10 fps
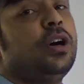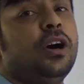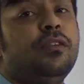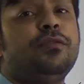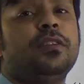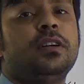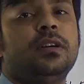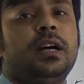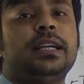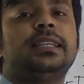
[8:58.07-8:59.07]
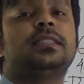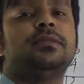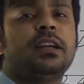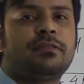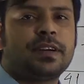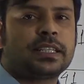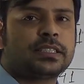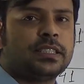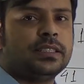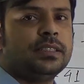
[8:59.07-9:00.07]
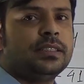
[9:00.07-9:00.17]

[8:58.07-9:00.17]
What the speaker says: of a decimal fraction.